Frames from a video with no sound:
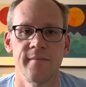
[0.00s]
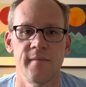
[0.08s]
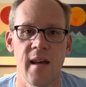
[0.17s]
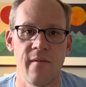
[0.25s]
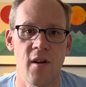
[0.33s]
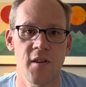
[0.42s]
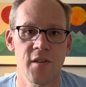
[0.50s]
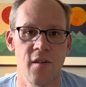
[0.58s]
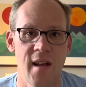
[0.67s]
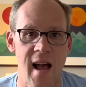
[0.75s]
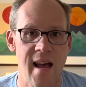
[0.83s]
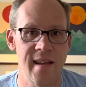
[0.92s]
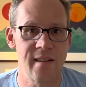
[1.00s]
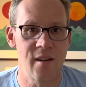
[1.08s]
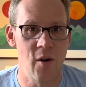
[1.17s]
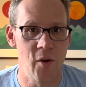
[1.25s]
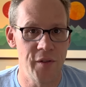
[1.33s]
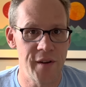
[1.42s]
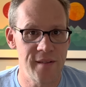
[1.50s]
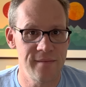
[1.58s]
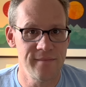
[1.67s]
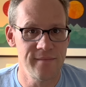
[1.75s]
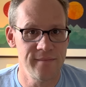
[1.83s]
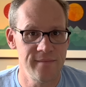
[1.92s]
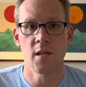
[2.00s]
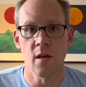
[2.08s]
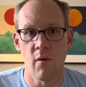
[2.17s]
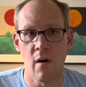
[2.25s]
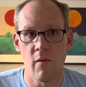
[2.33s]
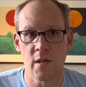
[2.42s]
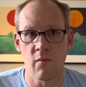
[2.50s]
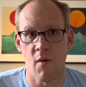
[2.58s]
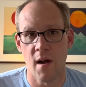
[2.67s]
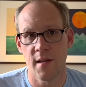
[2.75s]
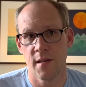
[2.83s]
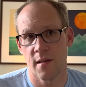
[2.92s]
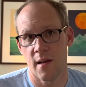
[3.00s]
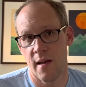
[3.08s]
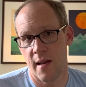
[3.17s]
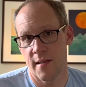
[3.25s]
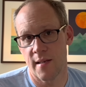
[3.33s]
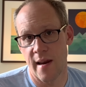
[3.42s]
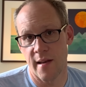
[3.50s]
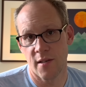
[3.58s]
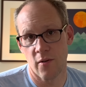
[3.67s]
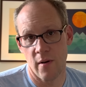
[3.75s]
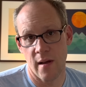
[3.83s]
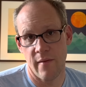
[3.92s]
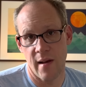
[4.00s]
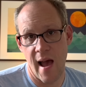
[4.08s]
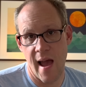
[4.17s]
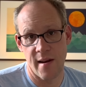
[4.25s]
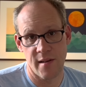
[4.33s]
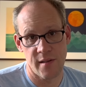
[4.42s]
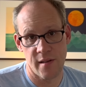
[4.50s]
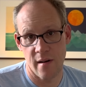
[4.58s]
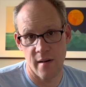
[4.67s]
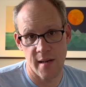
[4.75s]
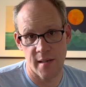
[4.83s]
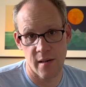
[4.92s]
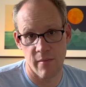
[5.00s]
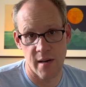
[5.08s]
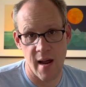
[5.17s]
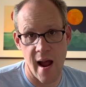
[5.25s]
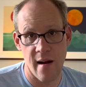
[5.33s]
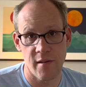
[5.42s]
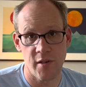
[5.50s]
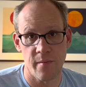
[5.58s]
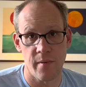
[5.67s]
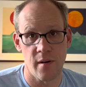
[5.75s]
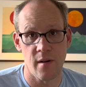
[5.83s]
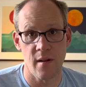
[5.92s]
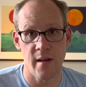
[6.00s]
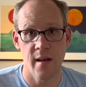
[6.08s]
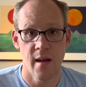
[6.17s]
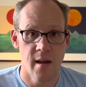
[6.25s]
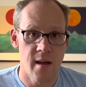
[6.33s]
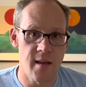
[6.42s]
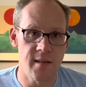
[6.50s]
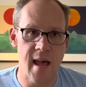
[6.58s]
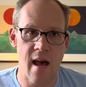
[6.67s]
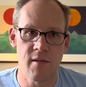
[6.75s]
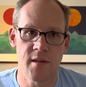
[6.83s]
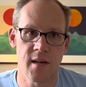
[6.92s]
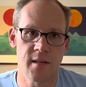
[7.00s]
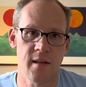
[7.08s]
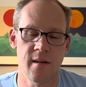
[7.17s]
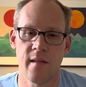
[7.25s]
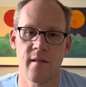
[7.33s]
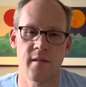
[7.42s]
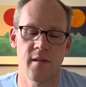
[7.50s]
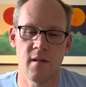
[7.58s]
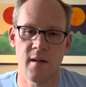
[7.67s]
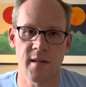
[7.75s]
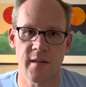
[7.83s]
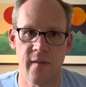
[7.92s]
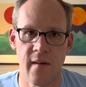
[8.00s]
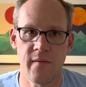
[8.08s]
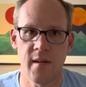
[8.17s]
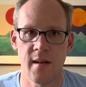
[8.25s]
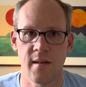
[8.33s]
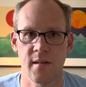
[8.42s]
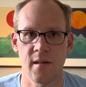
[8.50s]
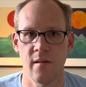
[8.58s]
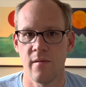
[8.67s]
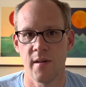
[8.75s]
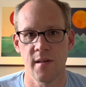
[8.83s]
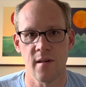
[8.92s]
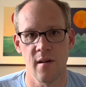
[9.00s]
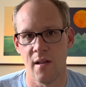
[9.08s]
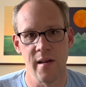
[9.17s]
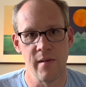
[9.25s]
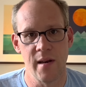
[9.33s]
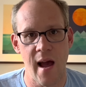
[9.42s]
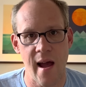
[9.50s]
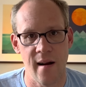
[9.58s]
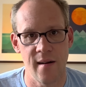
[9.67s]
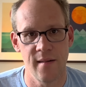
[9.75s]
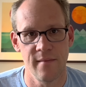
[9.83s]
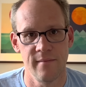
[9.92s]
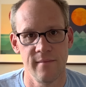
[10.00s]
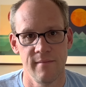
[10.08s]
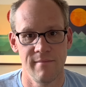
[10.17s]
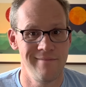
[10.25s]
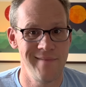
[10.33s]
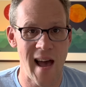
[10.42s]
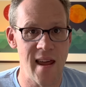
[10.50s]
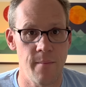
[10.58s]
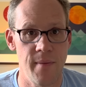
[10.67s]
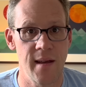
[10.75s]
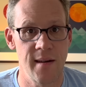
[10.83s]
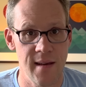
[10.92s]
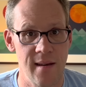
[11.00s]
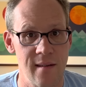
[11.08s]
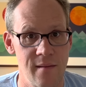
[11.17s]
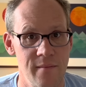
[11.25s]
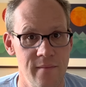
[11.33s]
They've also gotten older. So what was once an exciting story of a guy in his 30s who retired super early is now just another dude in his 50s who is early retired. Not a big deal.